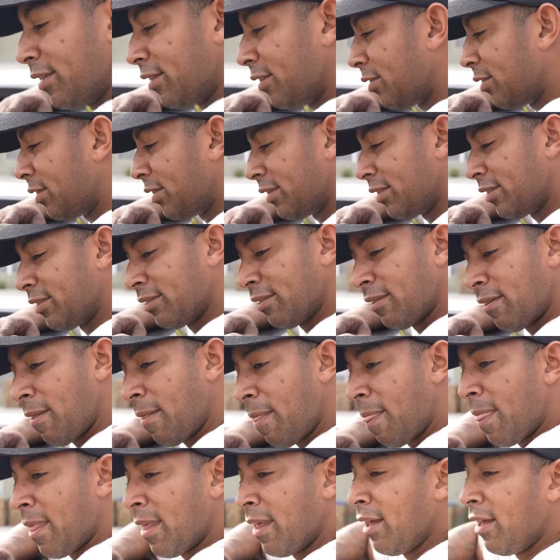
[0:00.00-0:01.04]
Say your
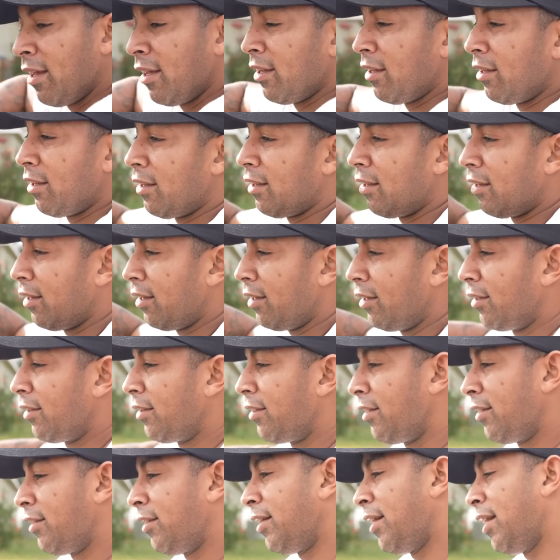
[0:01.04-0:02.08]
goodbyes.
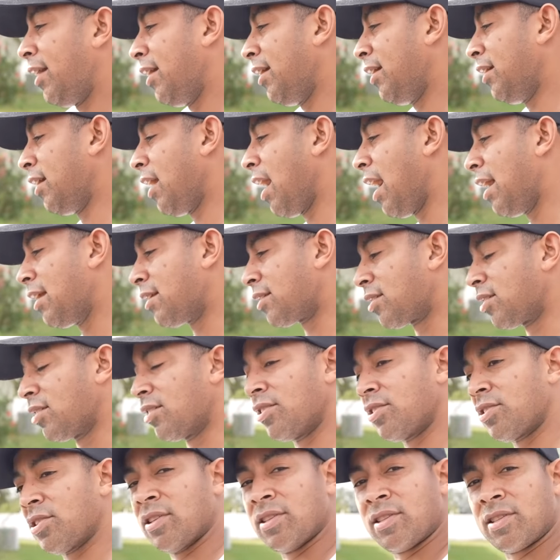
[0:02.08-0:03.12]
Hey. You want to give them a
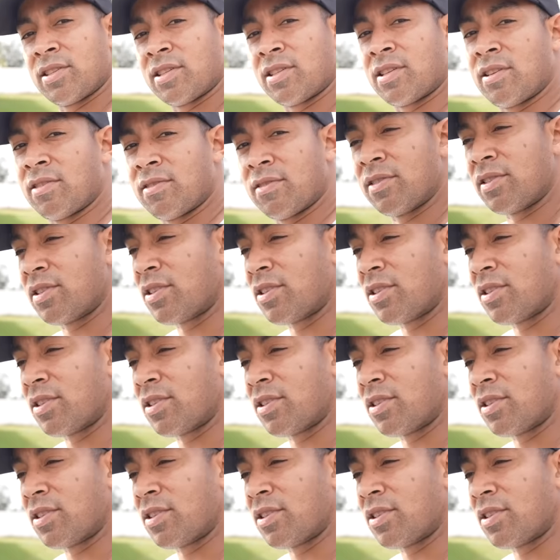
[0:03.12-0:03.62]
kiss or anything?